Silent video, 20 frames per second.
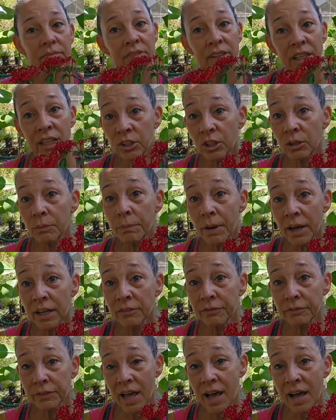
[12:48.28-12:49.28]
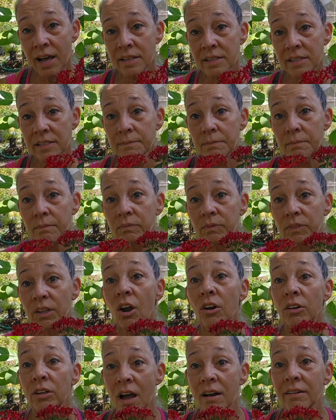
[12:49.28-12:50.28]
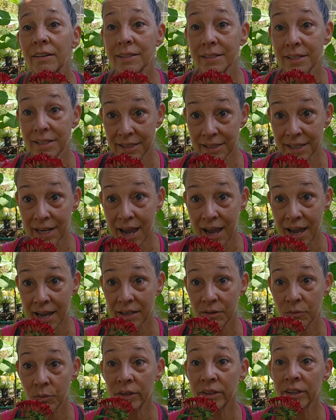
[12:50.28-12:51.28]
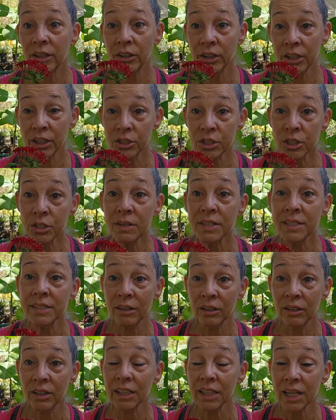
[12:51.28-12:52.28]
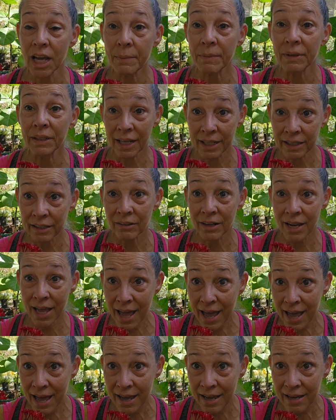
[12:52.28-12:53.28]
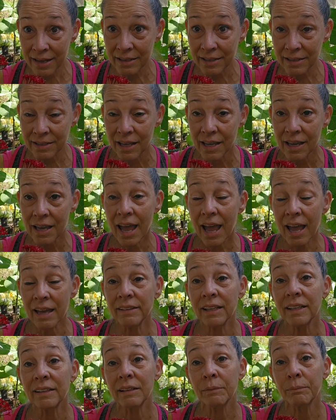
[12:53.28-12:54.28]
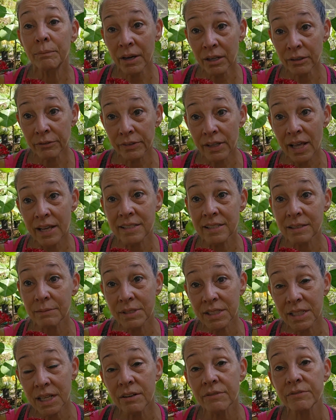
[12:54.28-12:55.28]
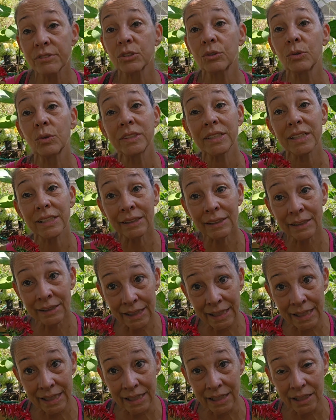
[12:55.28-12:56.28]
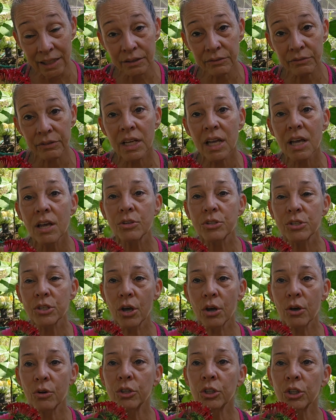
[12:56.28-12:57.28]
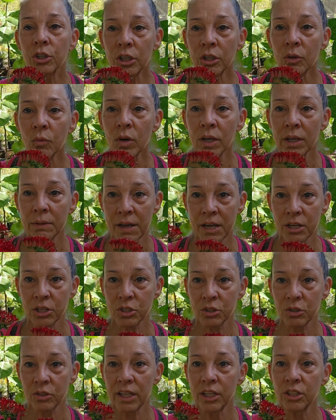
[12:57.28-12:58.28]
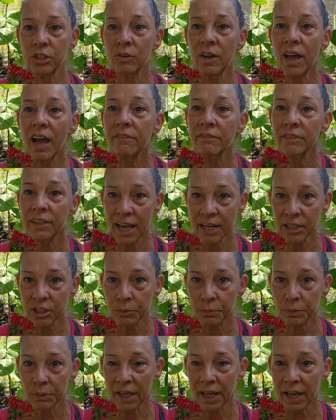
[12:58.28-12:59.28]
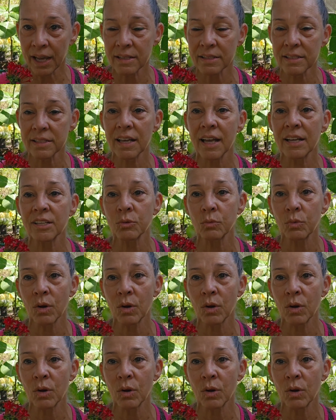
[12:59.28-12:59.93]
then your butterflies are not going to stay. What they're going to do is they're going to come and lay their eggs, and then the butterflies themselves are going to leave. So you're going to want to make sure that you have nectar plants as